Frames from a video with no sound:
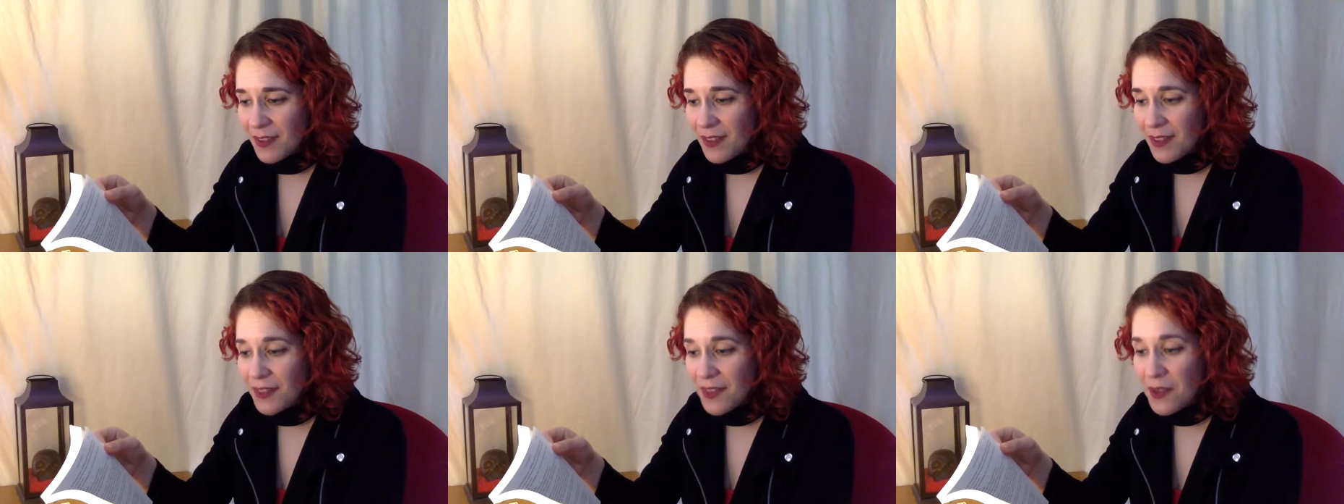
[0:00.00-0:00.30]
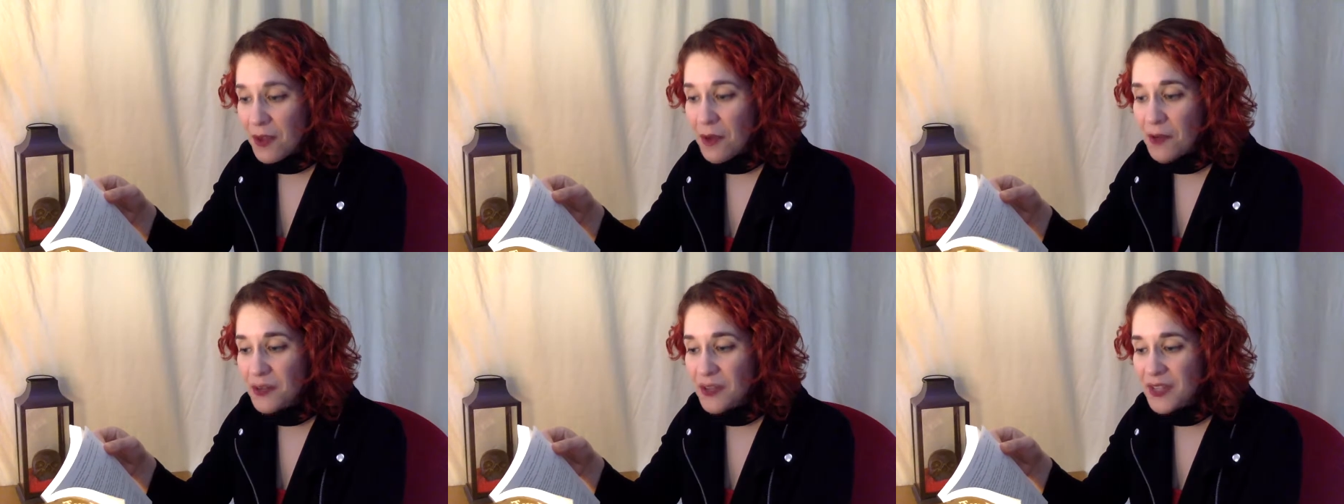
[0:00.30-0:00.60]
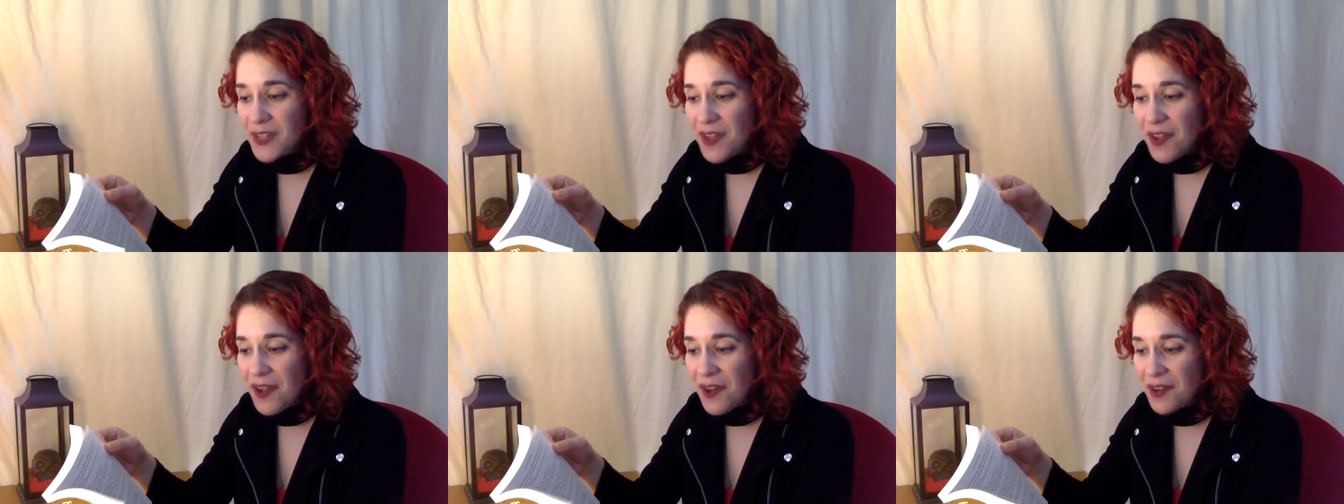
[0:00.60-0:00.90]
The only
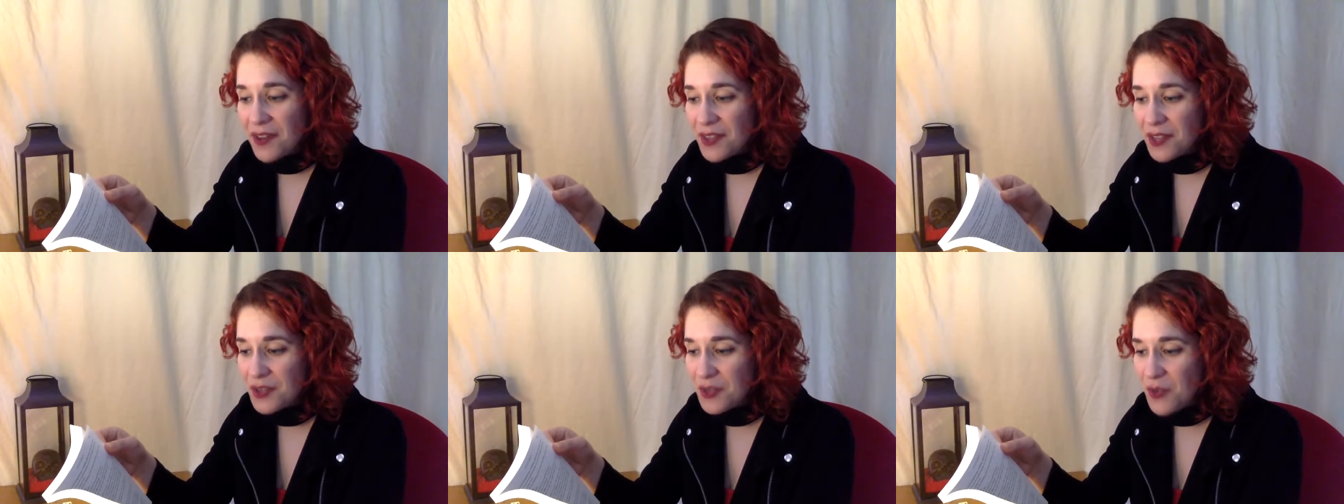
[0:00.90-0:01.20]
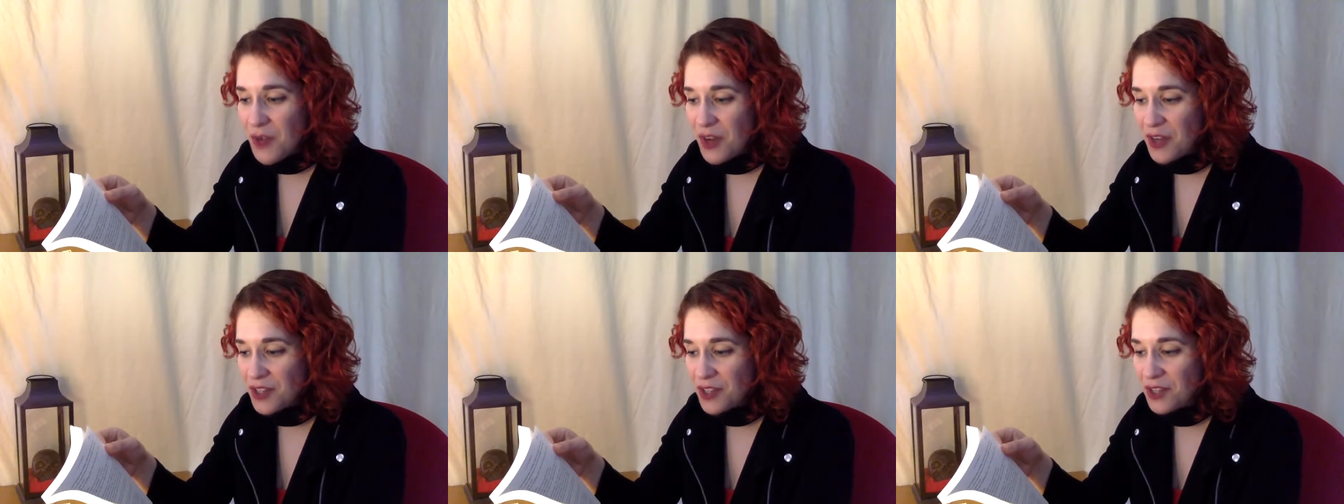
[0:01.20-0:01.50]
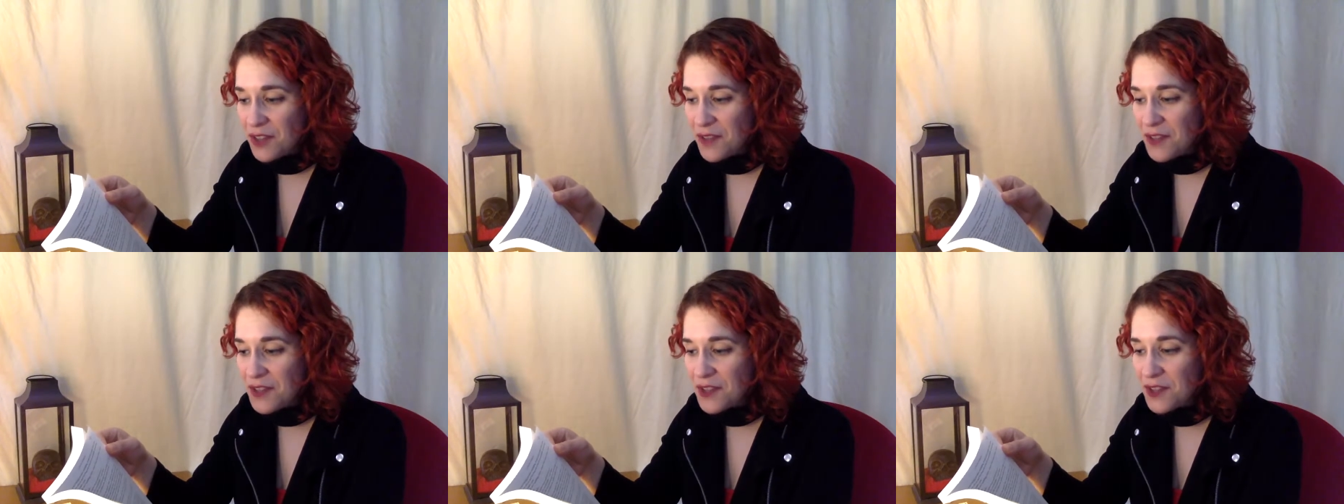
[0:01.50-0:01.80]
nod in the direction
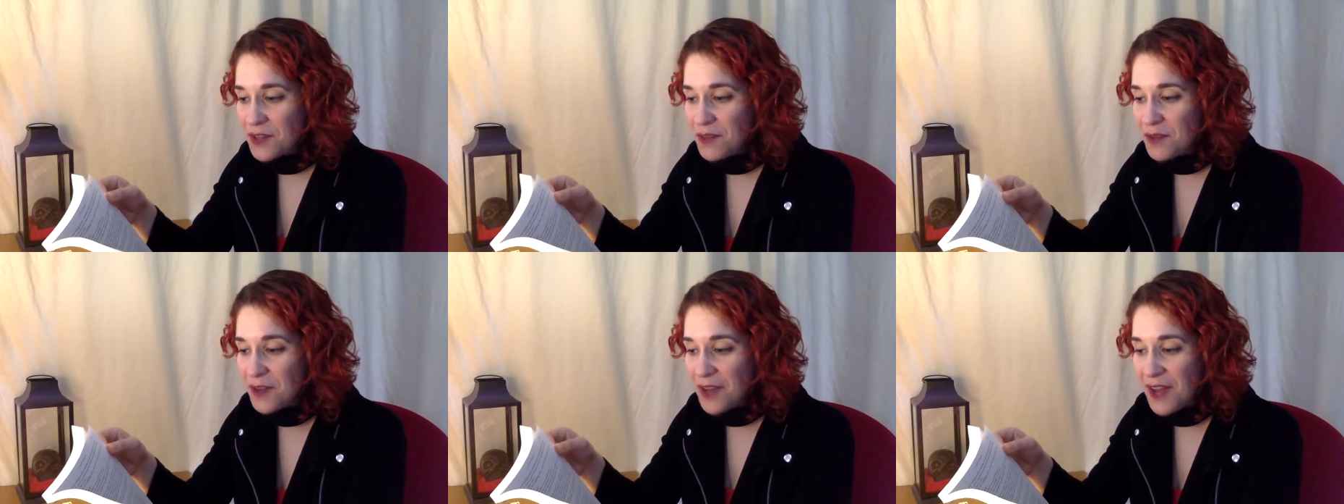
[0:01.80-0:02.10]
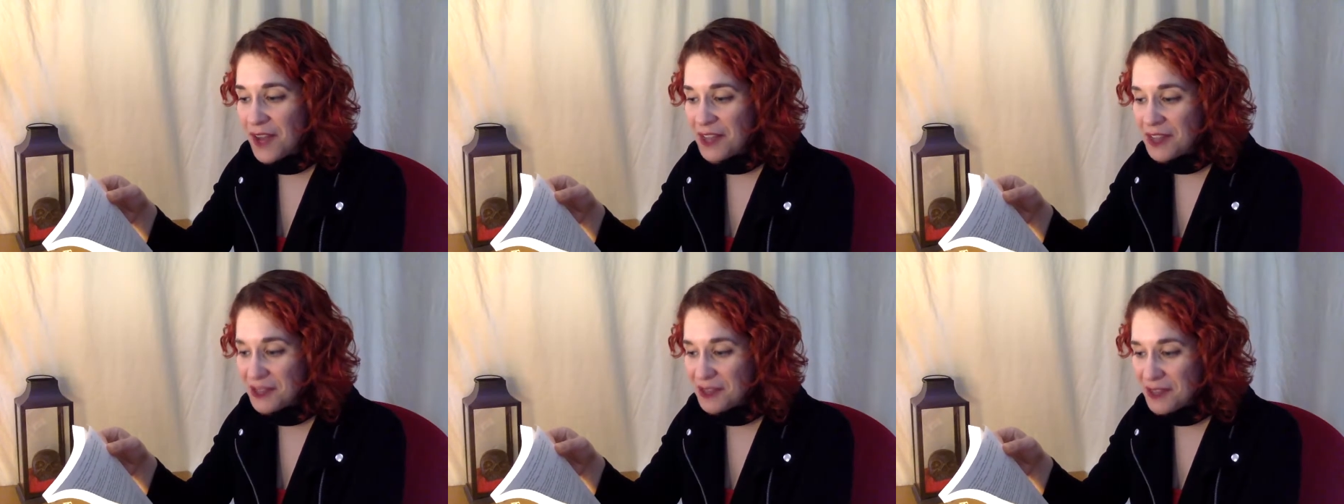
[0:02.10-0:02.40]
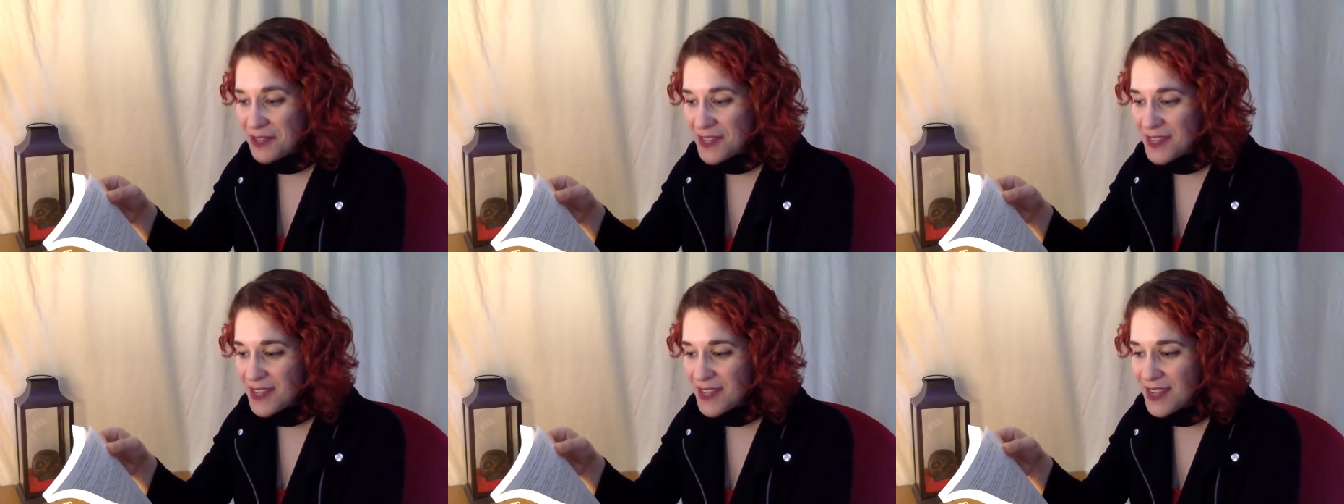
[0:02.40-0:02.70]
of the
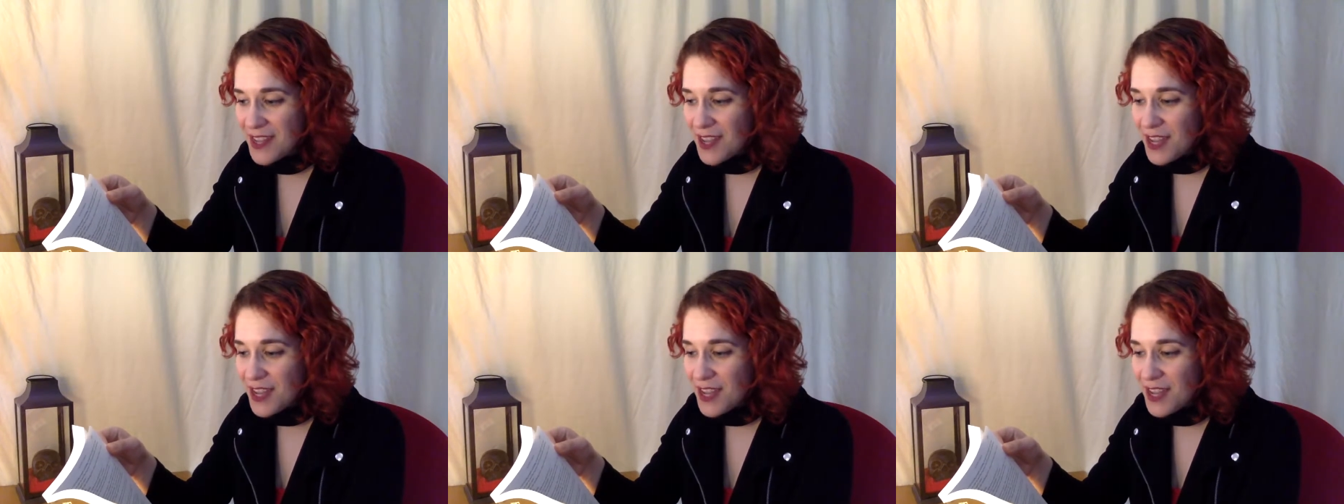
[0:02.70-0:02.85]
supernatural